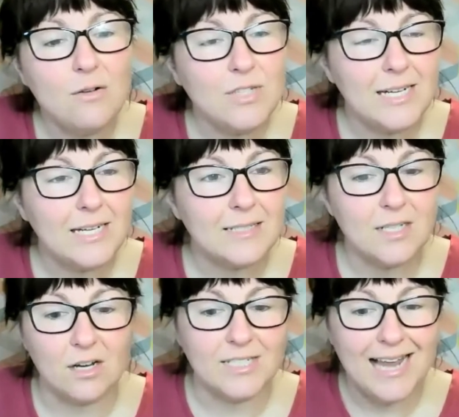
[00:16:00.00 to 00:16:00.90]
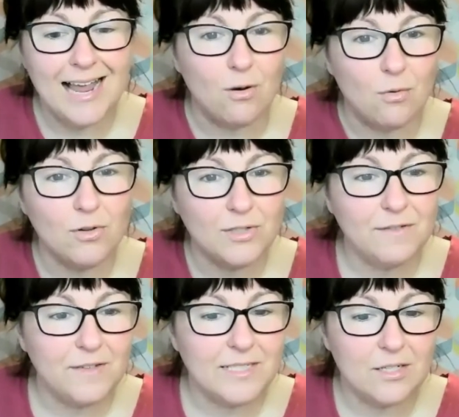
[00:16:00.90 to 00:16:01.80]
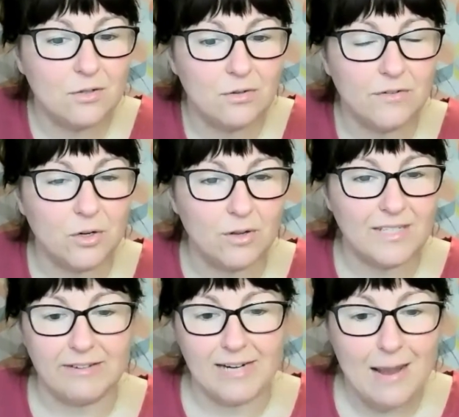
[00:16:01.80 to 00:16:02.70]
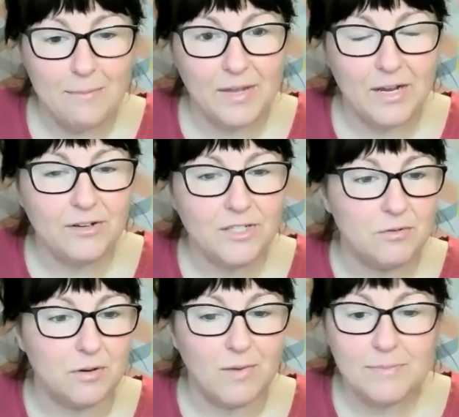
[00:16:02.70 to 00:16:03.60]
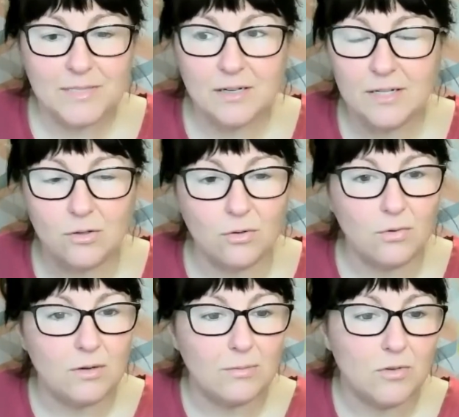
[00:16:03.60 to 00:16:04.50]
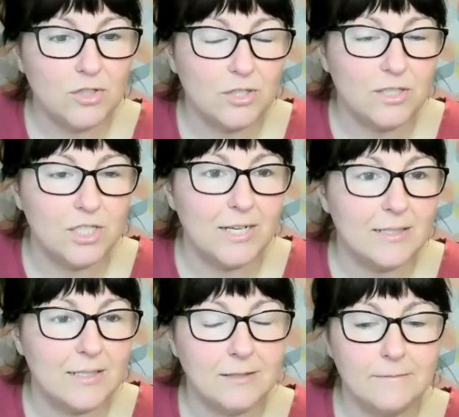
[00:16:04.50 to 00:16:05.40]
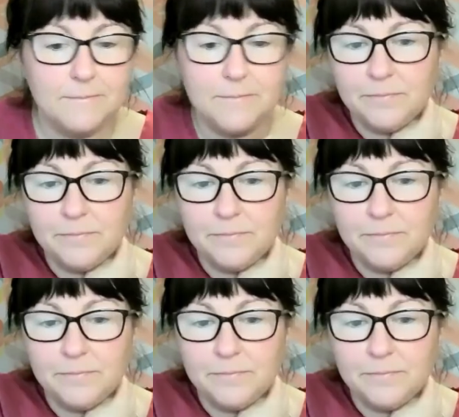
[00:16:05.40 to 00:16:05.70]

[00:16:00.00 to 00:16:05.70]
how do they get started? What's the physical? Is there an app they go to or a website, or what do you suggest?